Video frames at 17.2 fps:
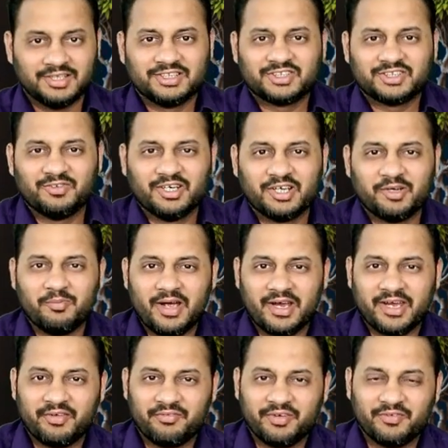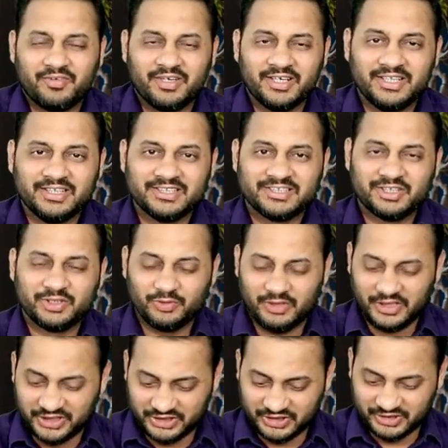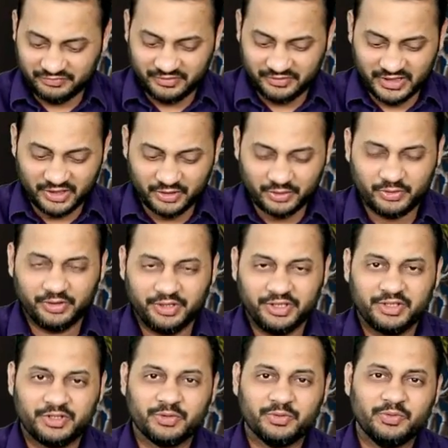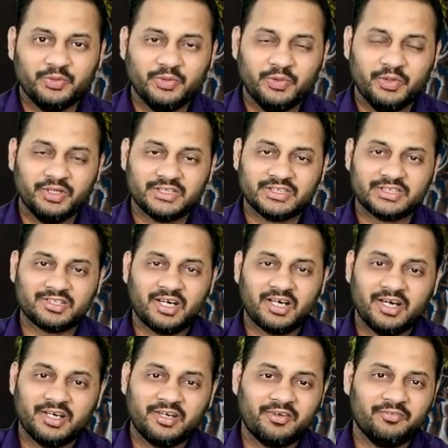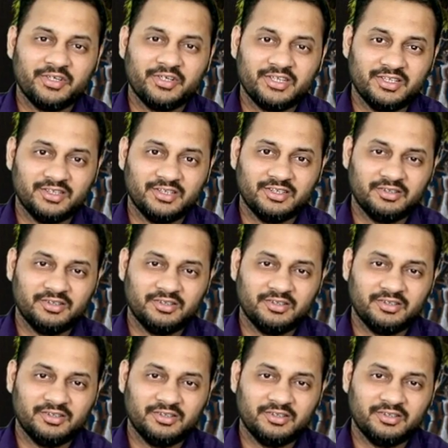So welcome back everyone. In this new lecture we are going to start with